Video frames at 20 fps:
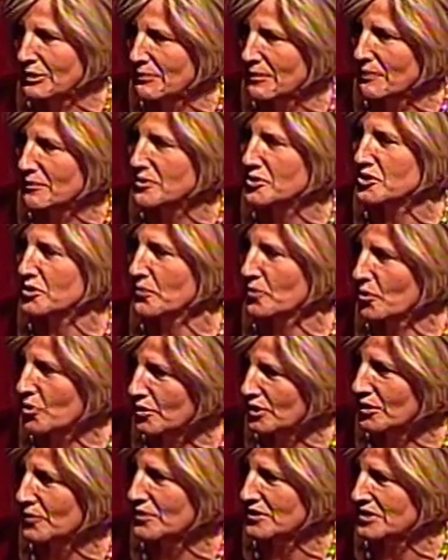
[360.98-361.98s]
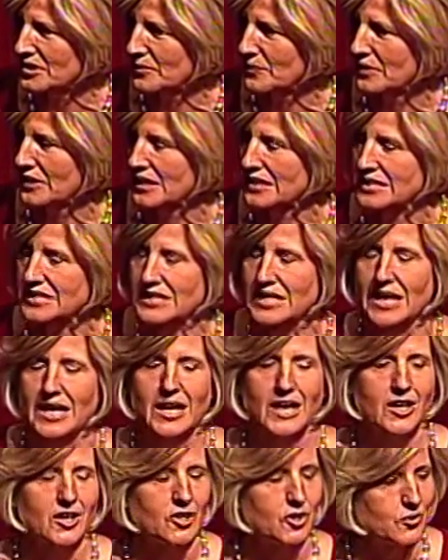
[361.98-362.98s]
members supporting recipients,
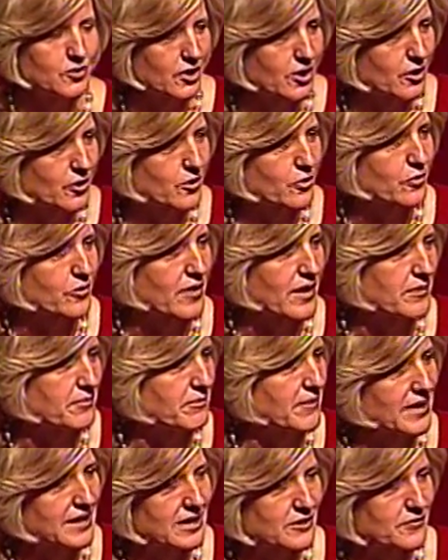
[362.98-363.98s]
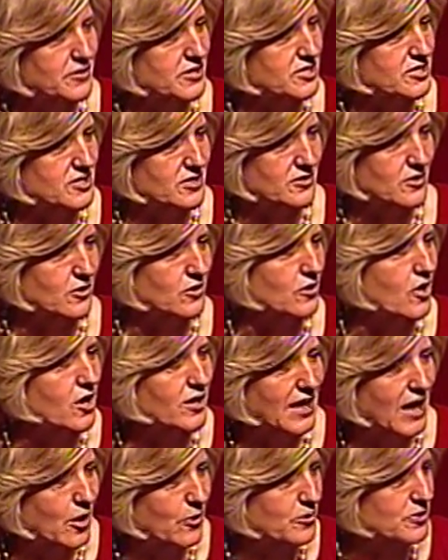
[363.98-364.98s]
you know that many of us, there are
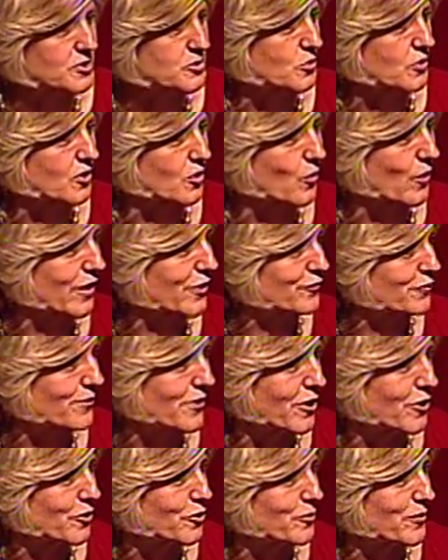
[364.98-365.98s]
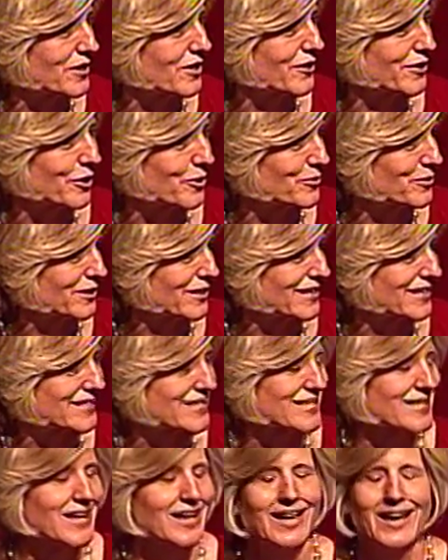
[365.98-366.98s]
long hours, we're away from home and on
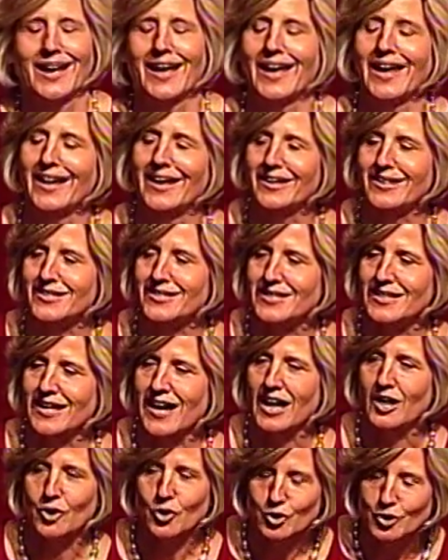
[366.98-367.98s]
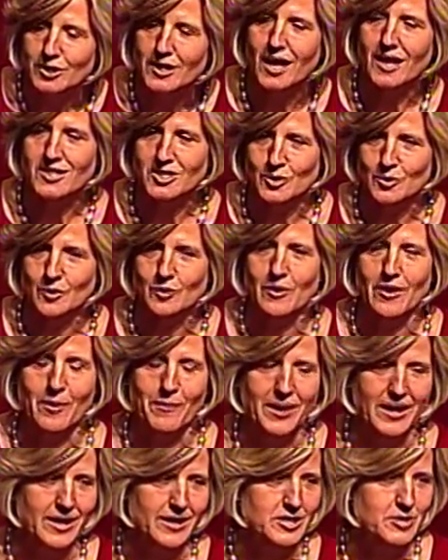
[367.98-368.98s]
airplanes, and I could not do it without
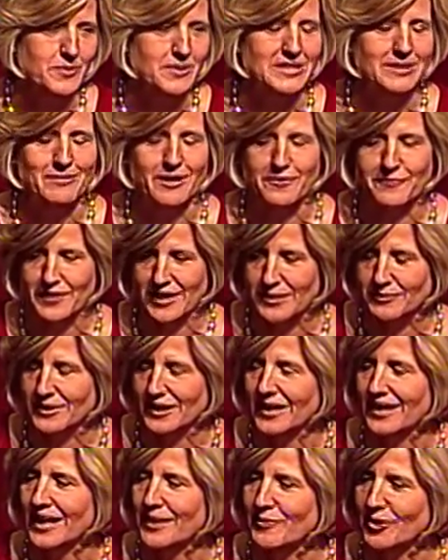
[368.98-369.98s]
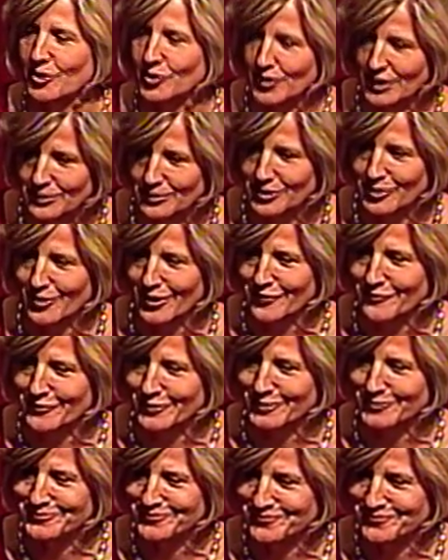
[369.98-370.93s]
my husband and my family, and I'm incredibly grateful.